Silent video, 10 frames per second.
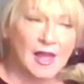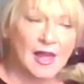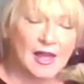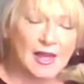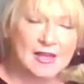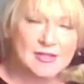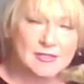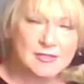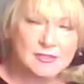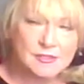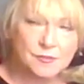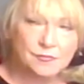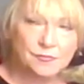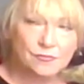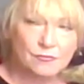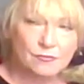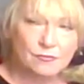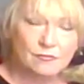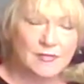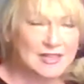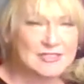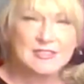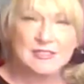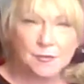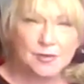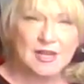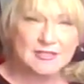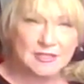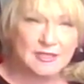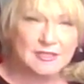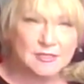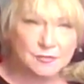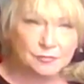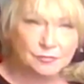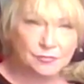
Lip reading: And that's as simple as it is.